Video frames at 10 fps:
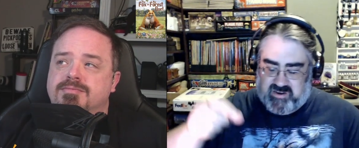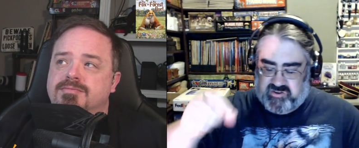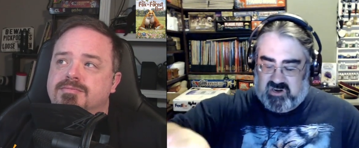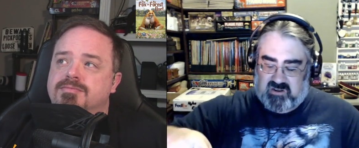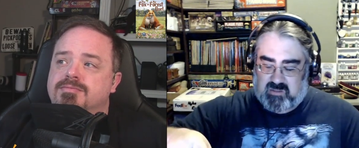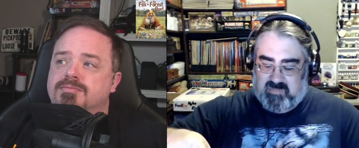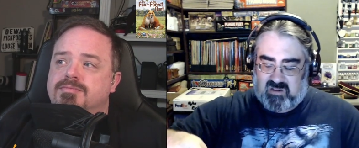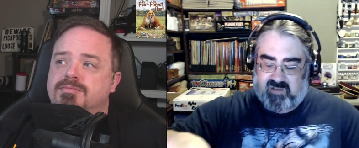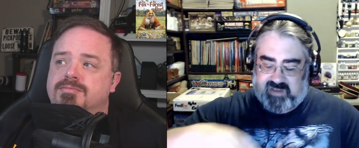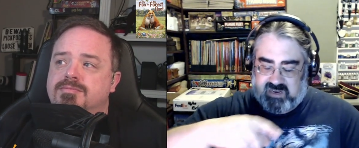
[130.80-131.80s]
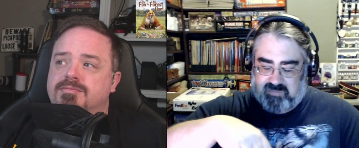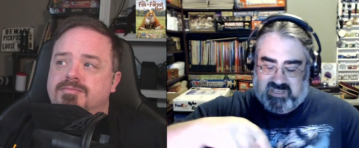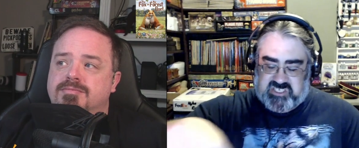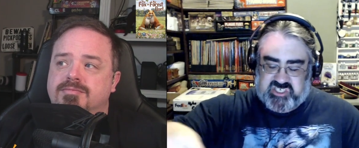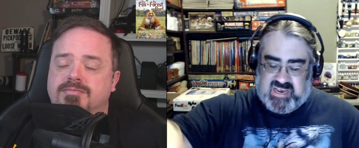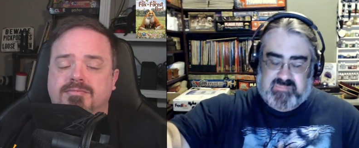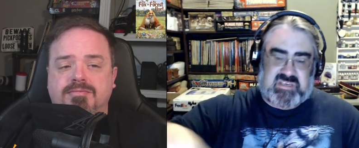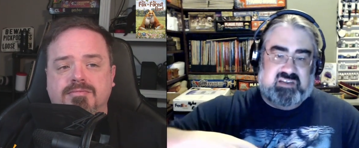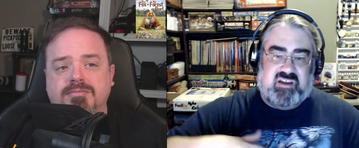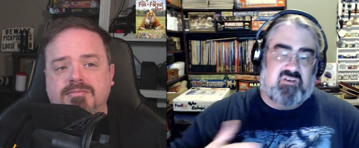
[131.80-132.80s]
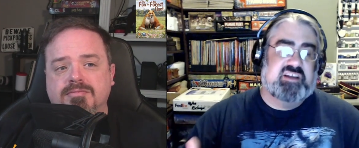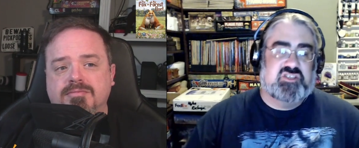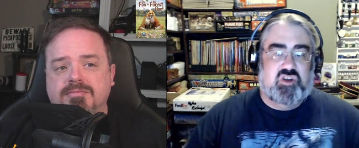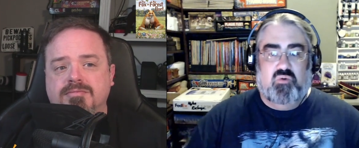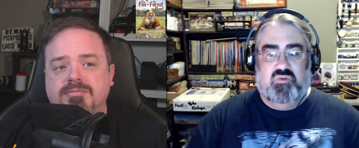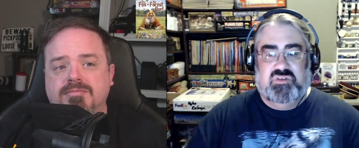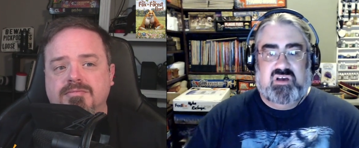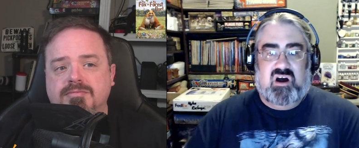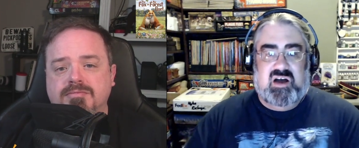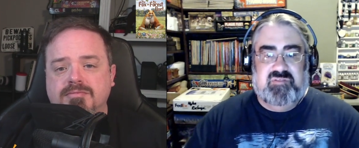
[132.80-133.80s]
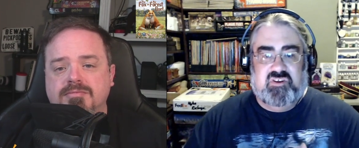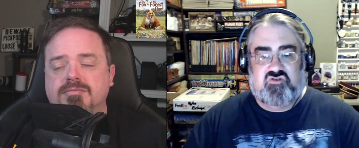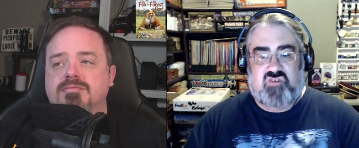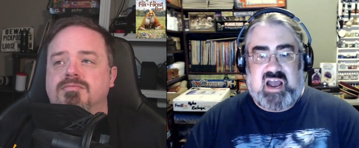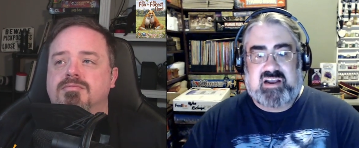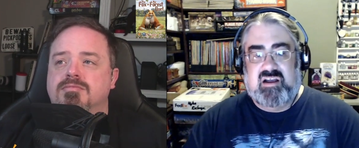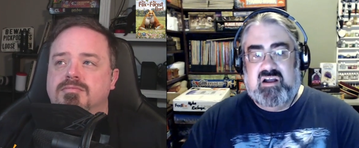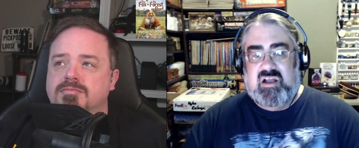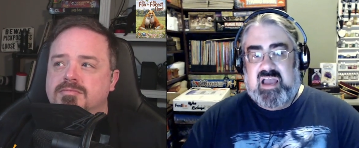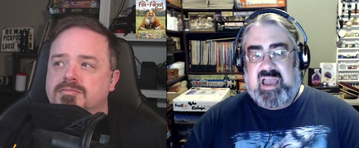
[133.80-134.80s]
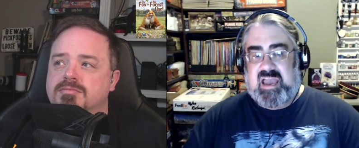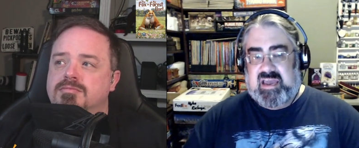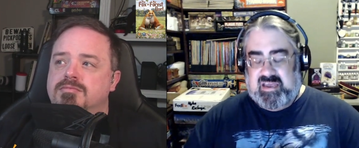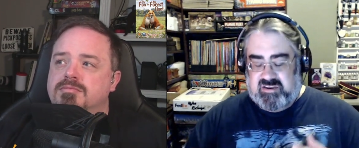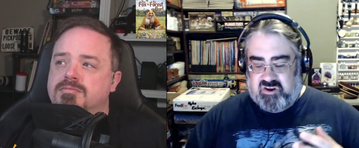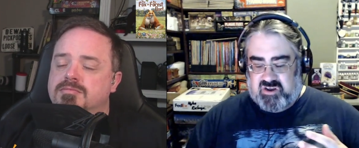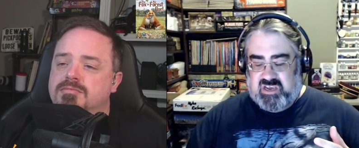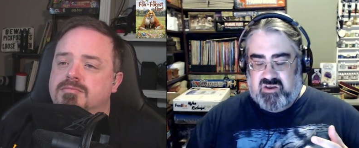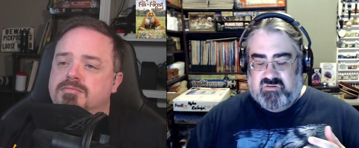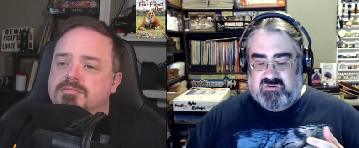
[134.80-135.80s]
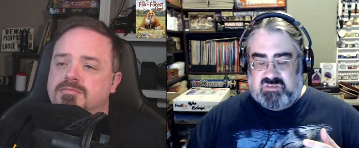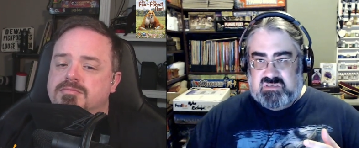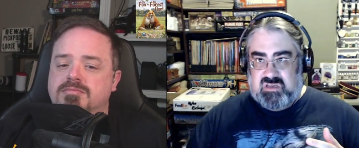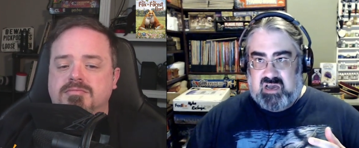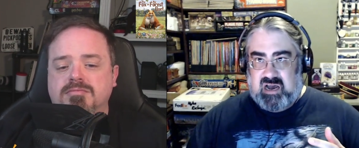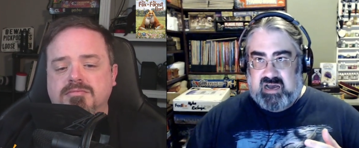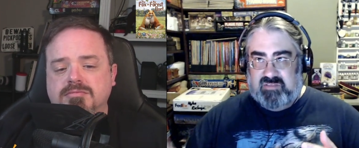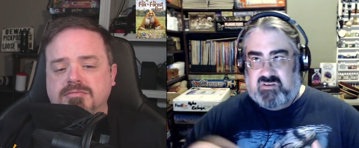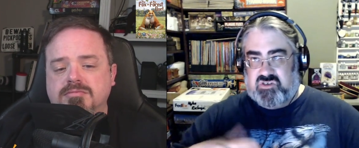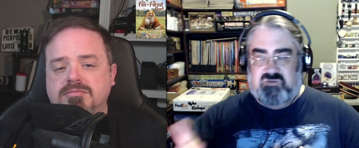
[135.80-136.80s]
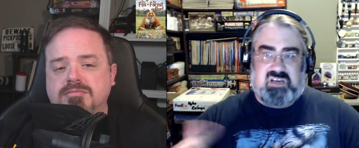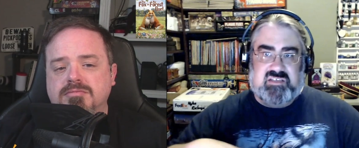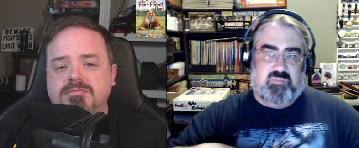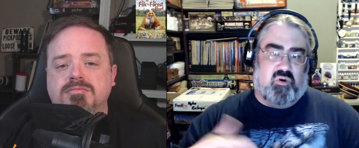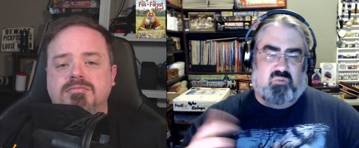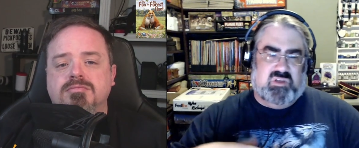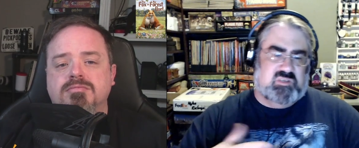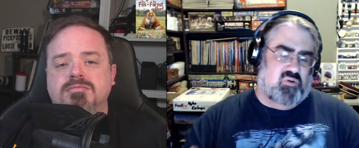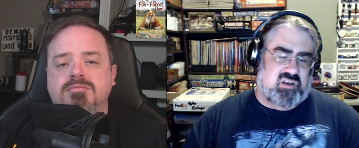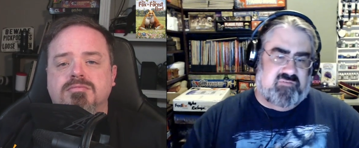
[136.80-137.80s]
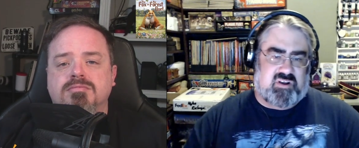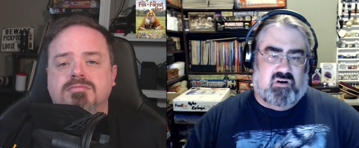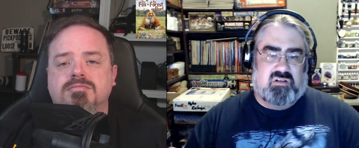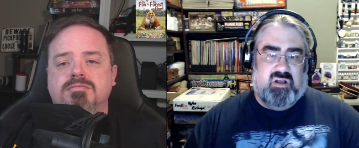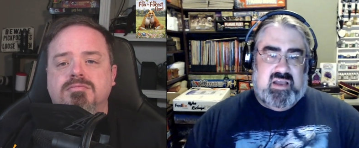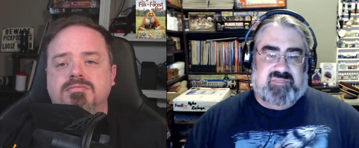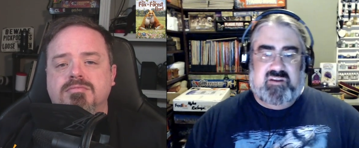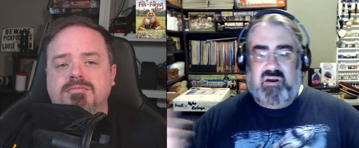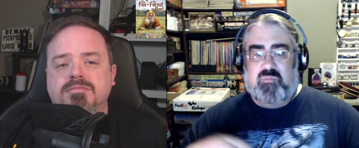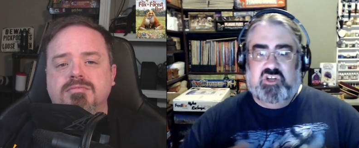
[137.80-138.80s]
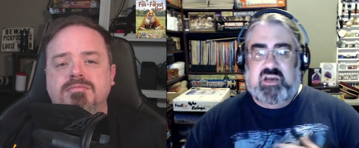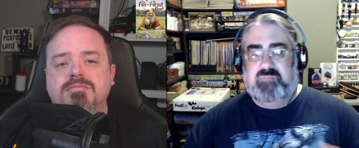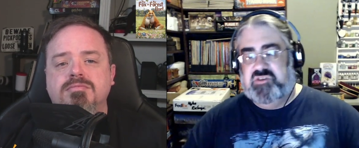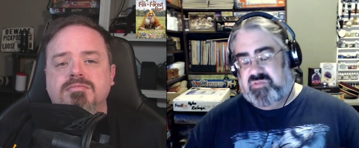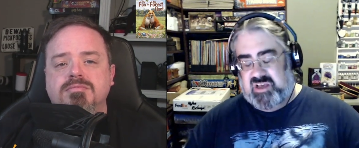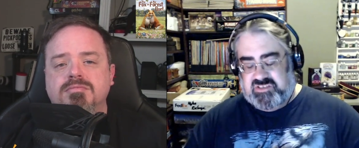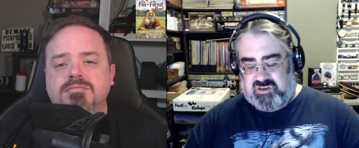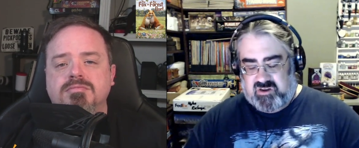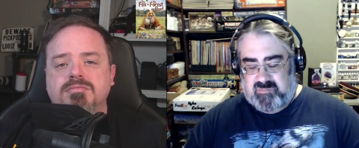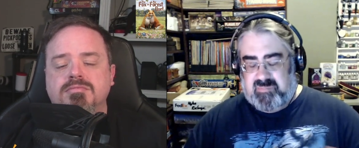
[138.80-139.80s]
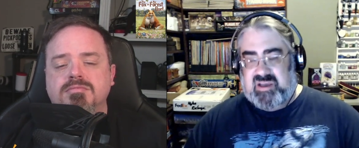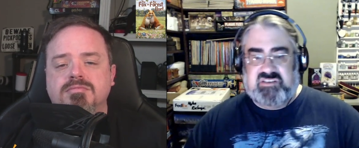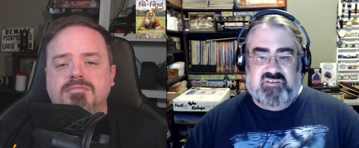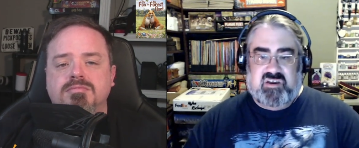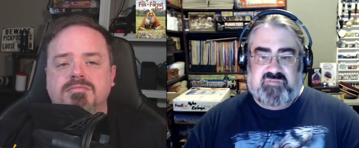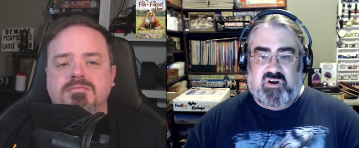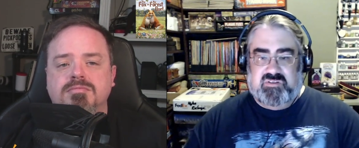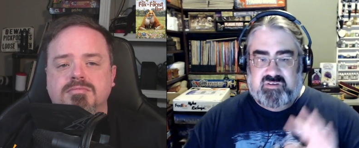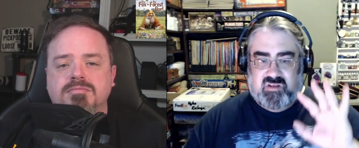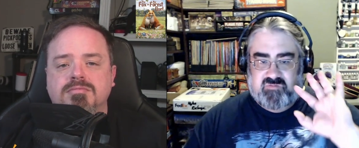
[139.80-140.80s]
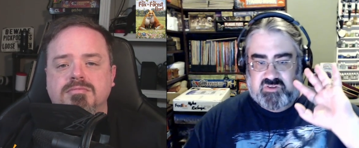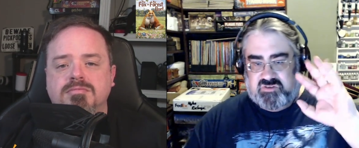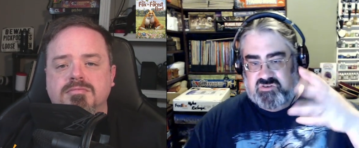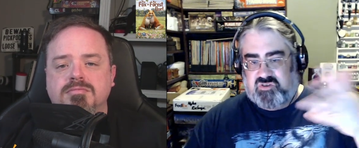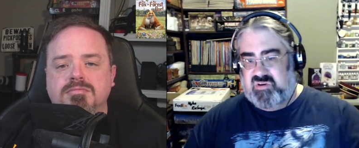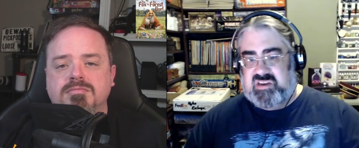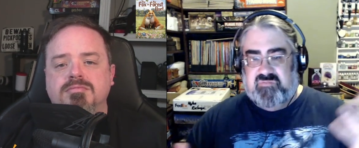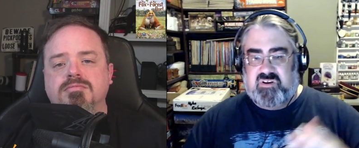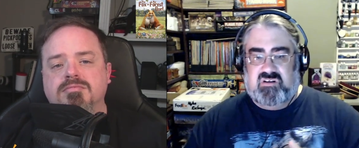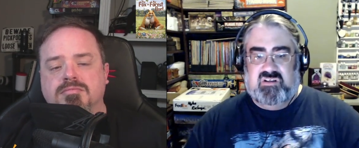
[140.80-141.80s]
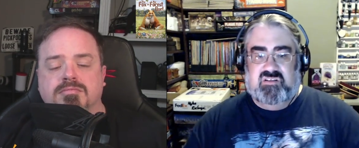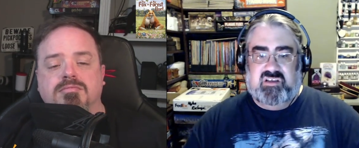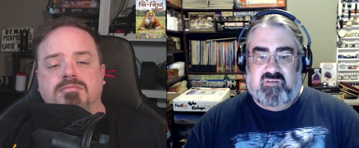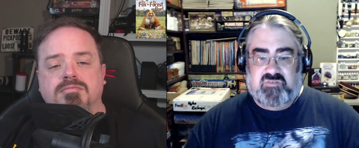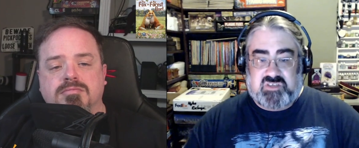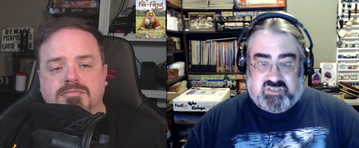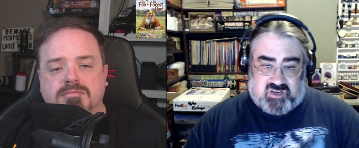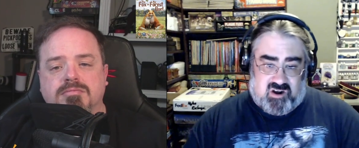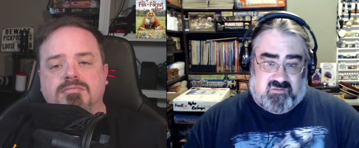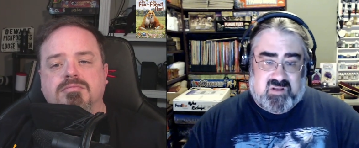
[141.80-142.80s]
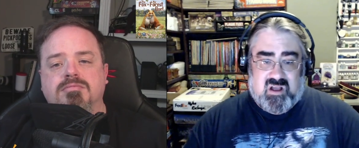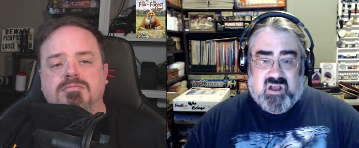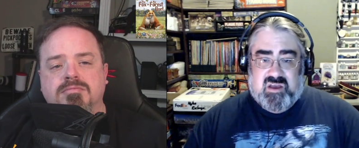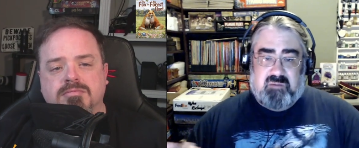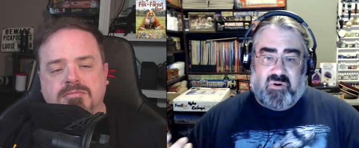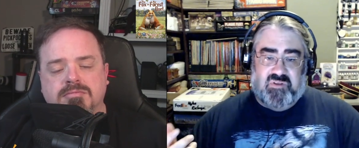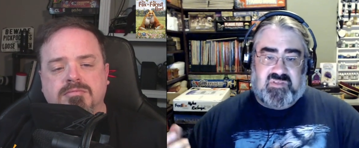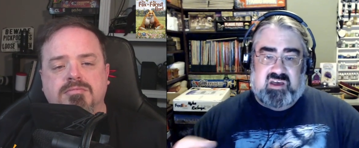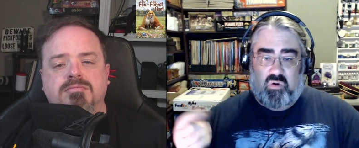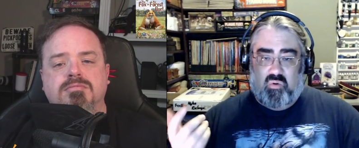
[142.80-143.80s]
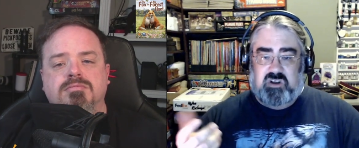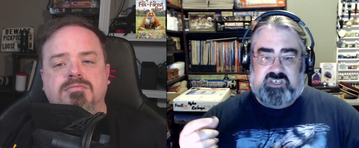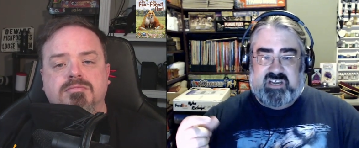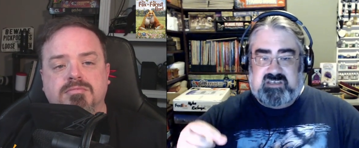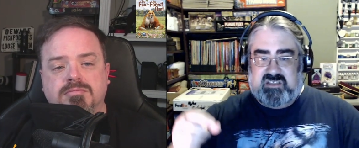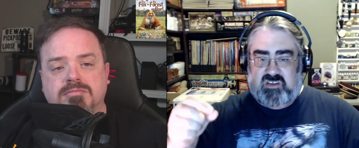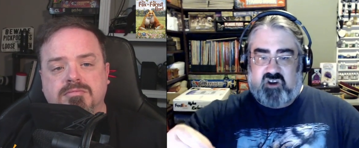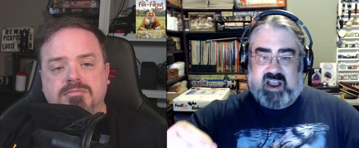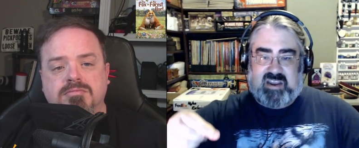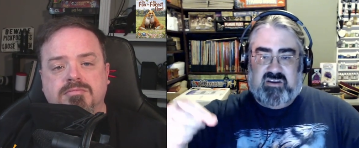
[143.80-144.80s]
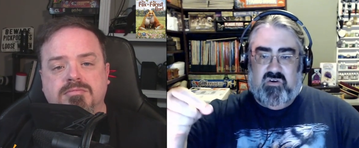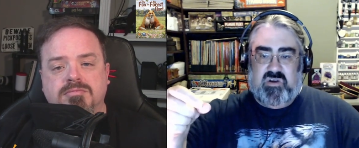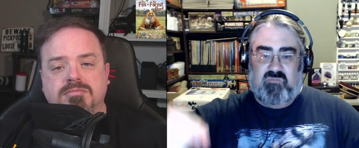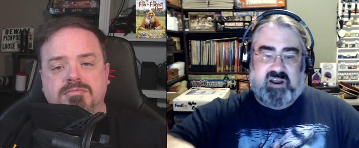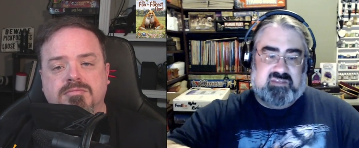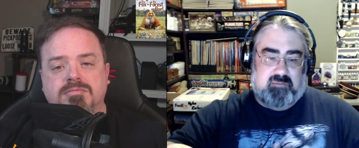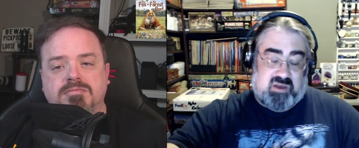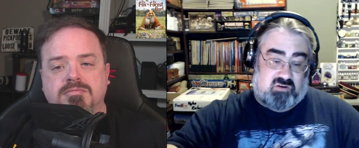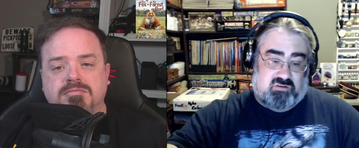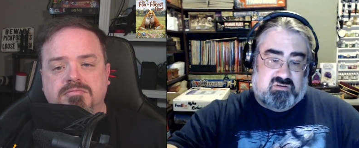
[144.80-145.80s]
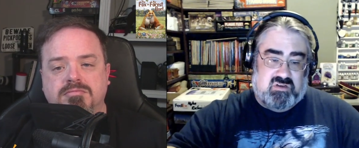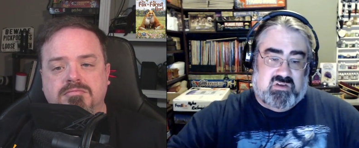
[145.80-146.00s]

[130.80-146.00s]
Speaker 1: it, and you start in the middle of it, and you place gems at various nodes on the track. And you're going to use uh, there's two sides of the board. One's more difficult, and the number of gems you place are going to be based on the difficulty levels. There's three difficulty levels to start. You put the orange disc, the tracking token, right in the middle